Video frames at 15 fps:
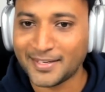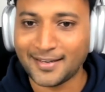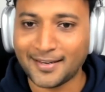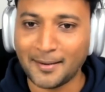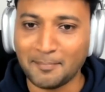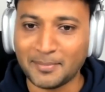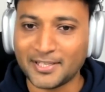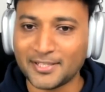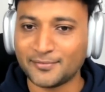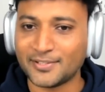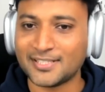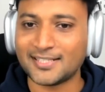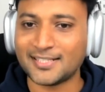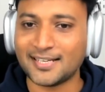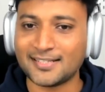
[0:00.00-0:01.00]
companies
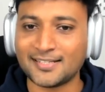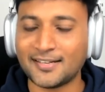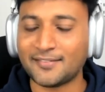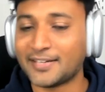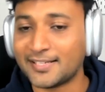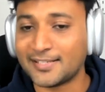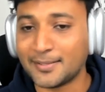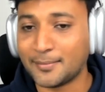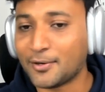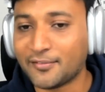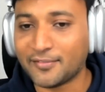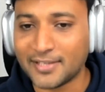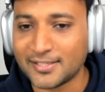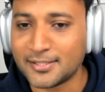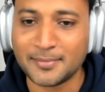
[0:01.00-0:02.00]
which doesn't have crazy amount of
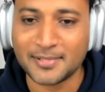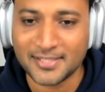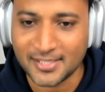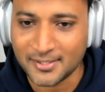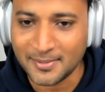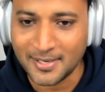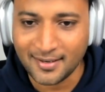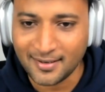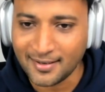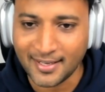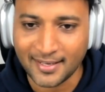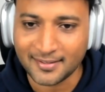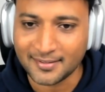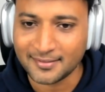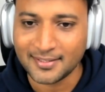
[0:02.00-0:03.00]
customers as well.
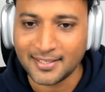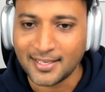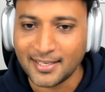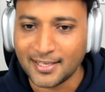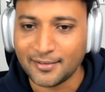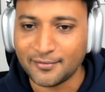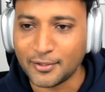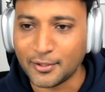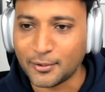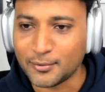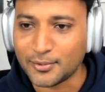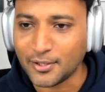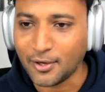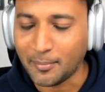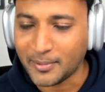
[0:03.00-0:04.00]
Like if you're
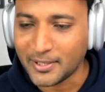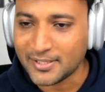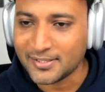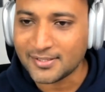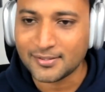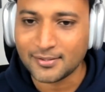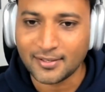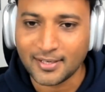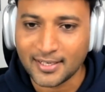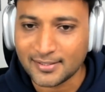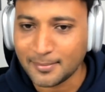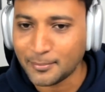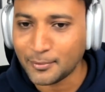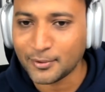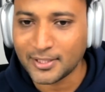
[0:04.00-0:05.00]
using operations or like
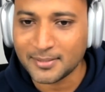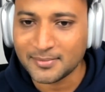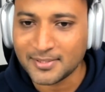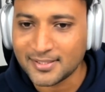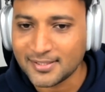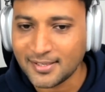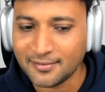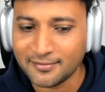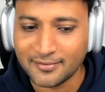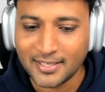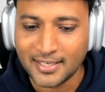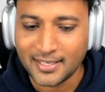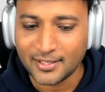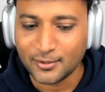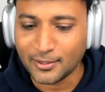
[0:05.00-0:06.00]
support teams and stuff,
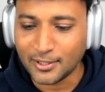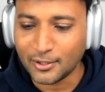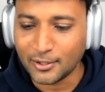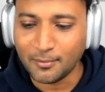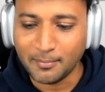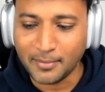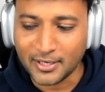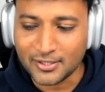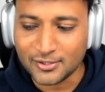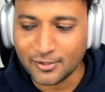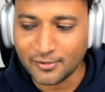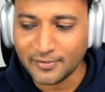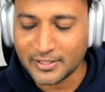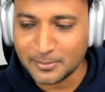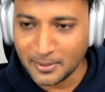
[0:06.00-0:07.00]
you can do a bunch
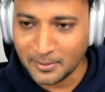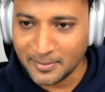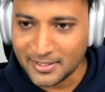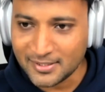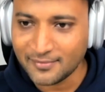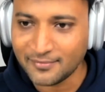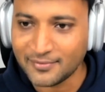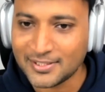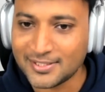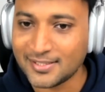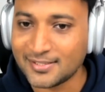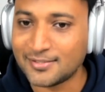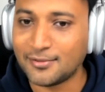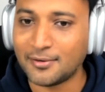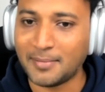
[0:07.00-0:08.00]
of experiments with
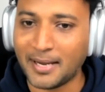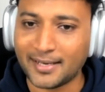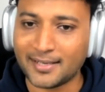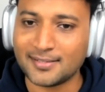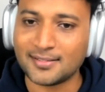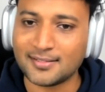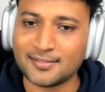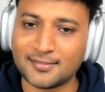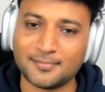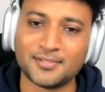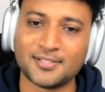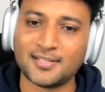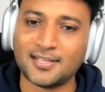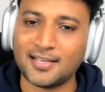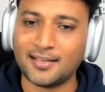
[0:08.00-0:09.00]
just your backend
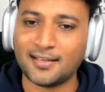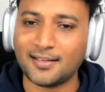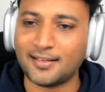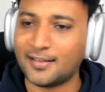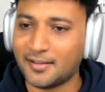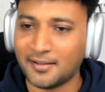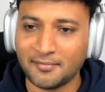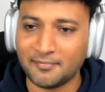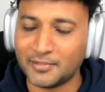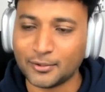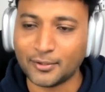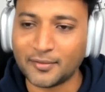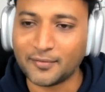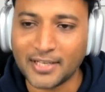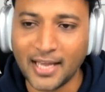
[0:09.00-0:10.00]
systems
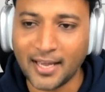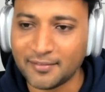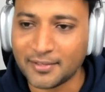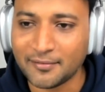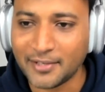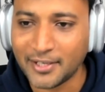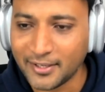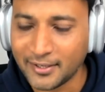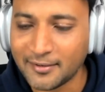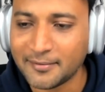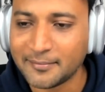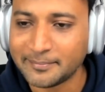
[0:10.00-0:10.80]
without even having a front end.